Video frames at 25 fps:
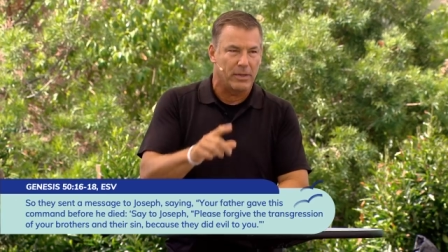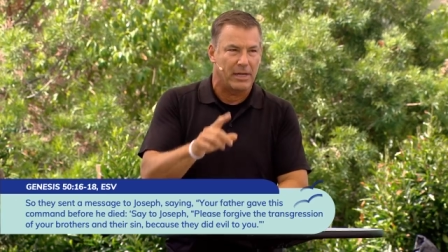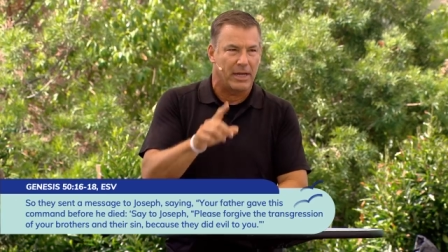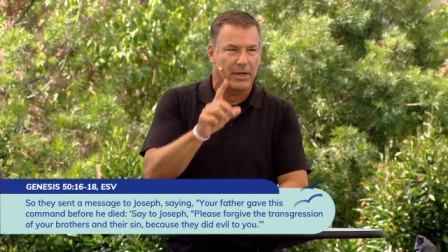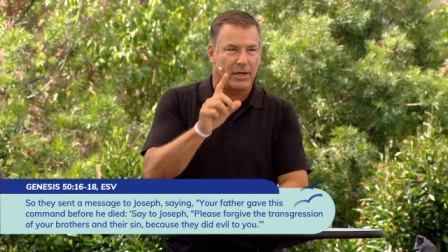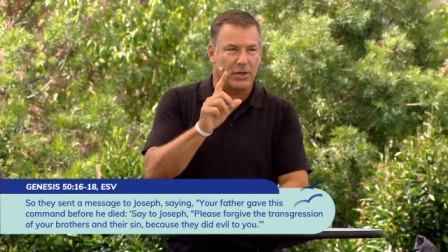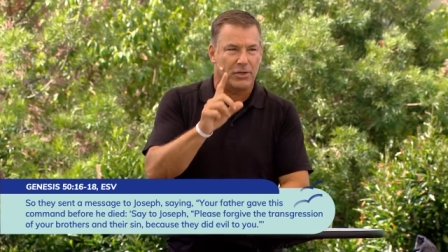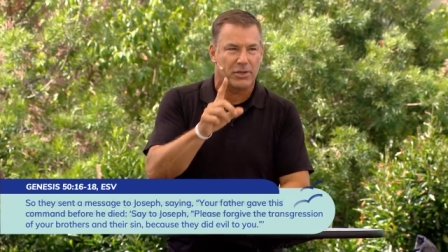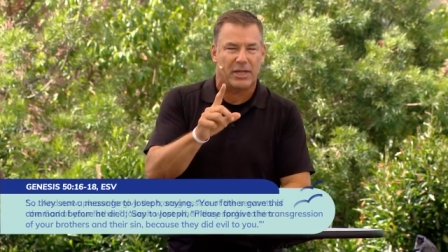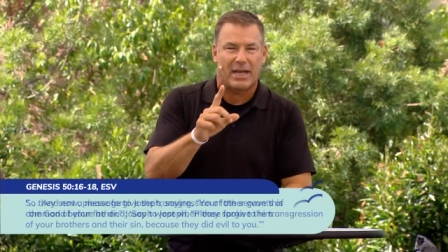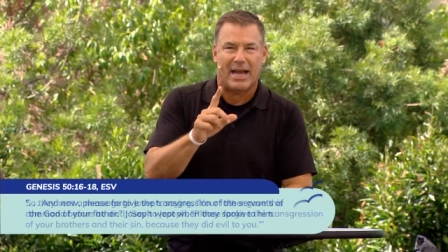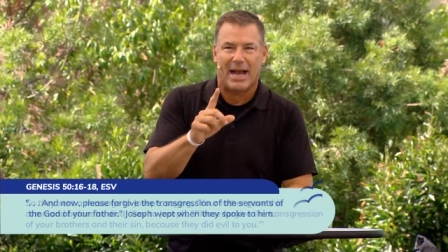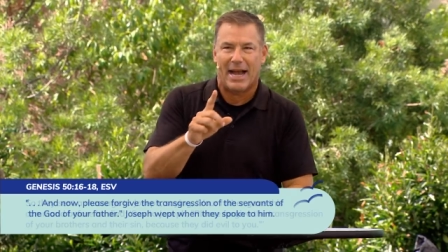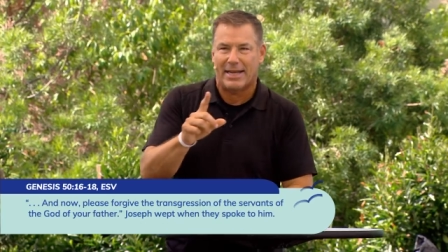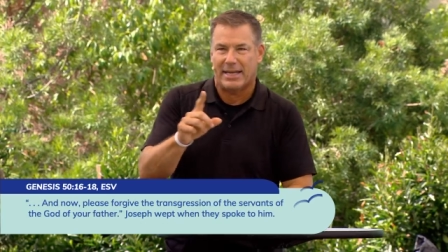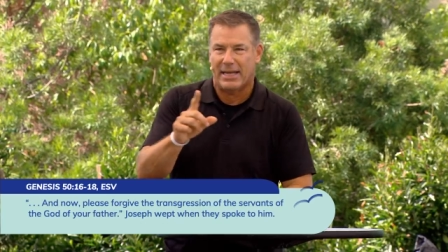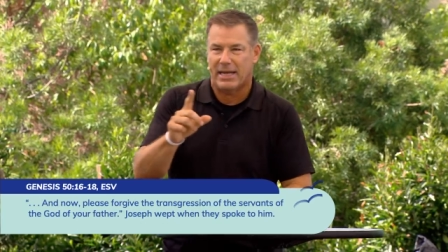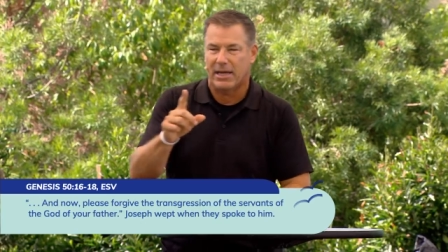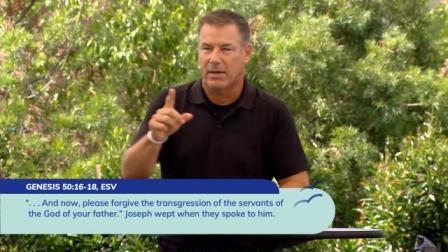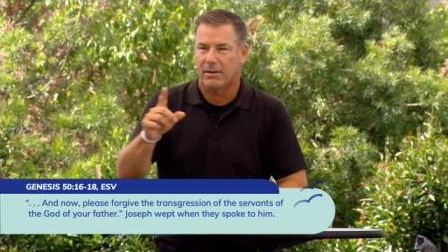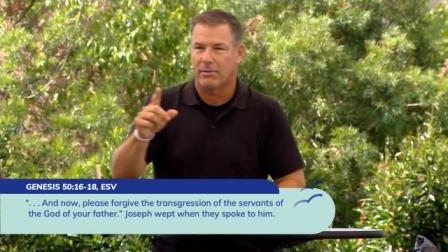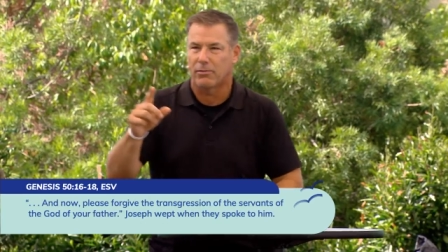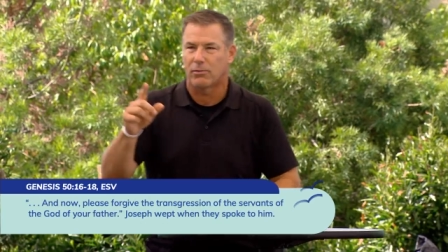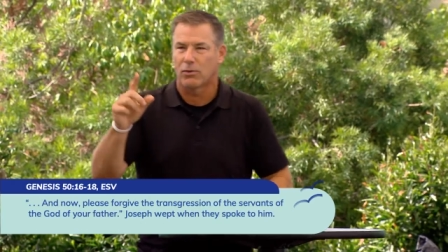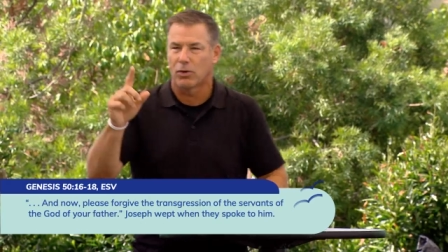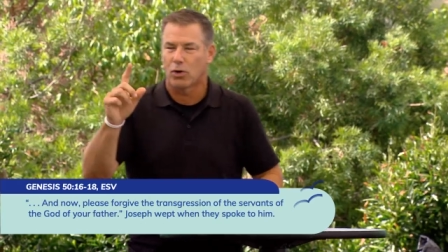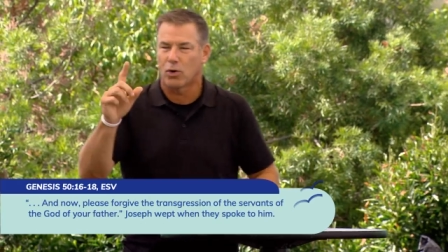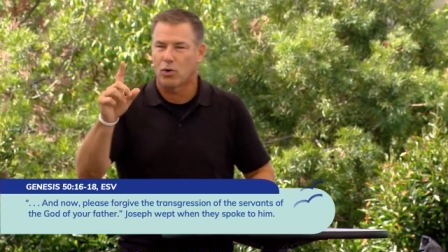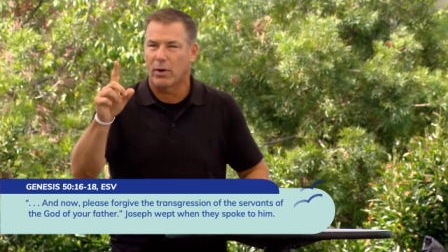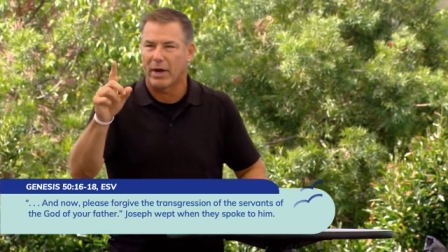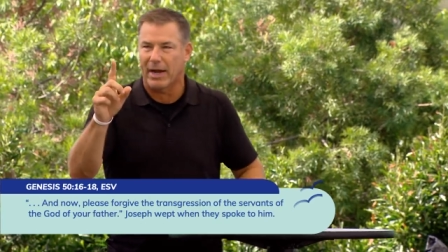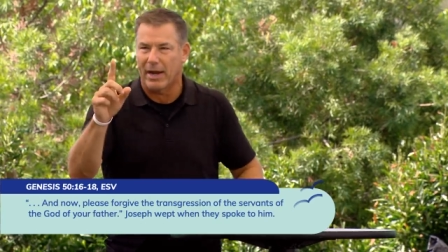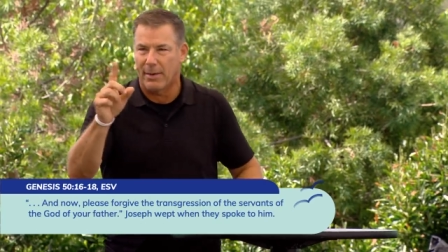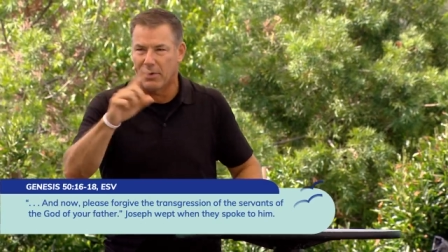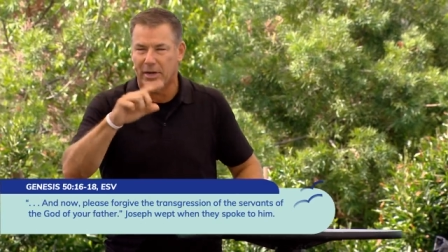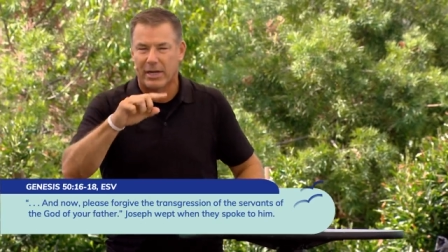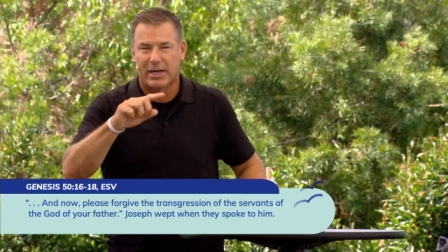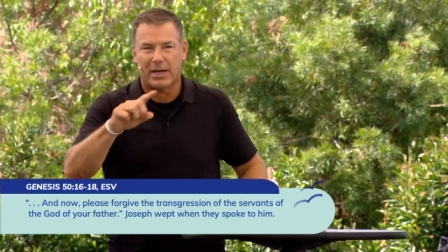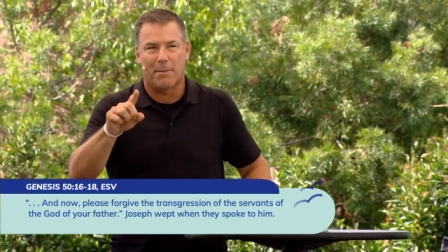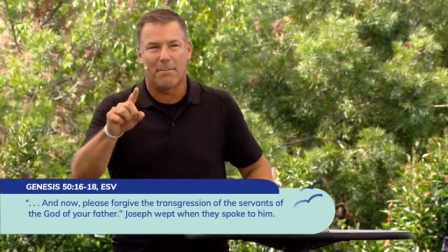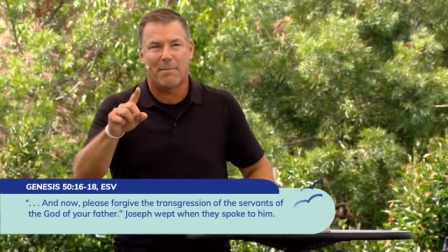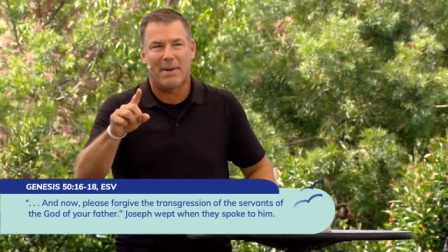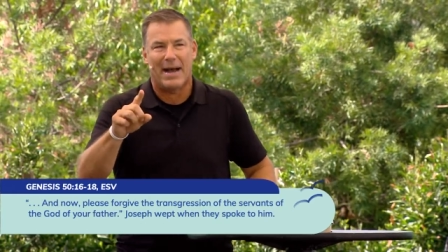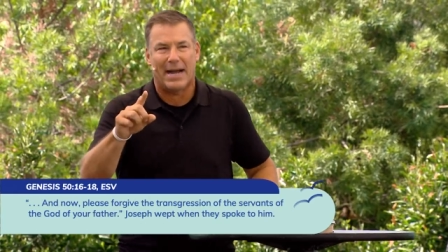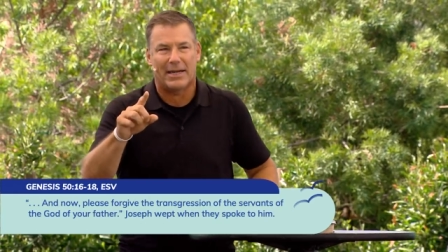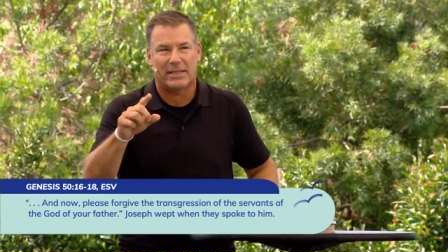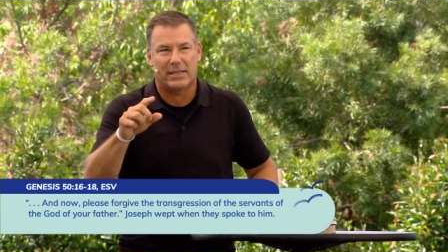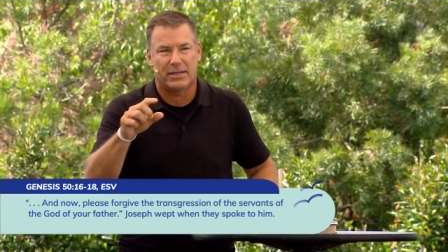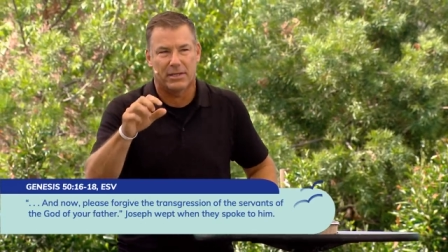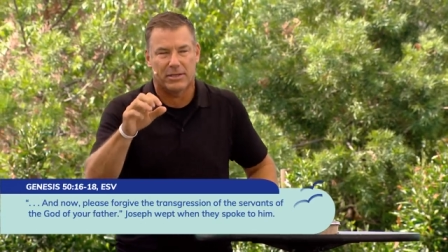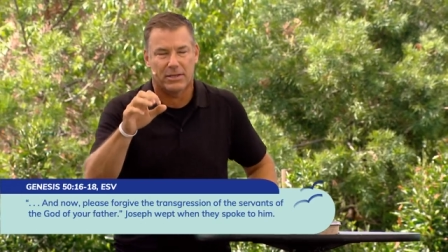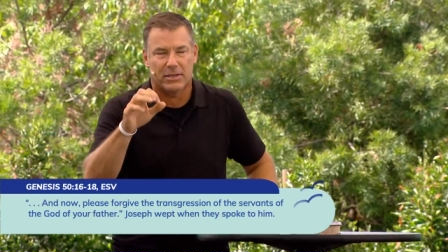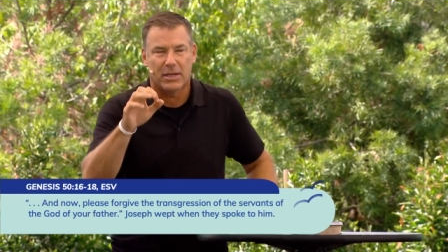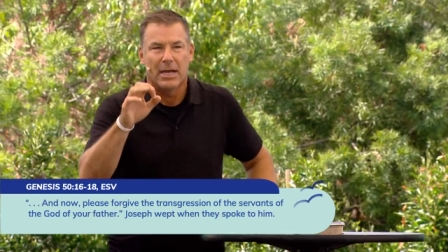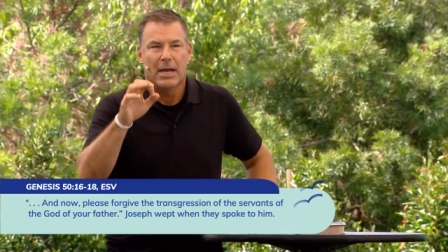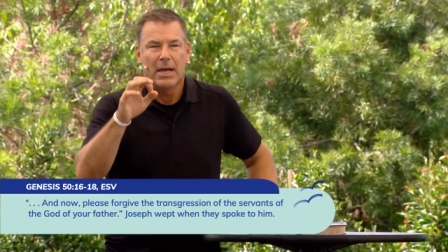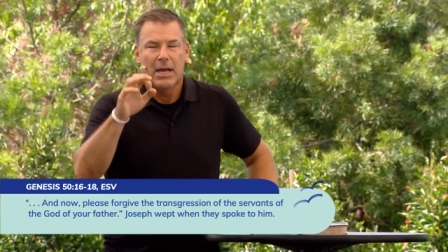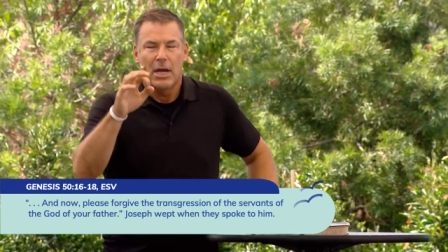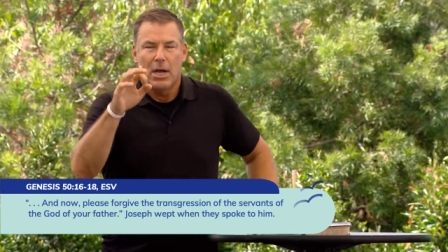Now, here's the idea, real quick. I'm going to come back to this.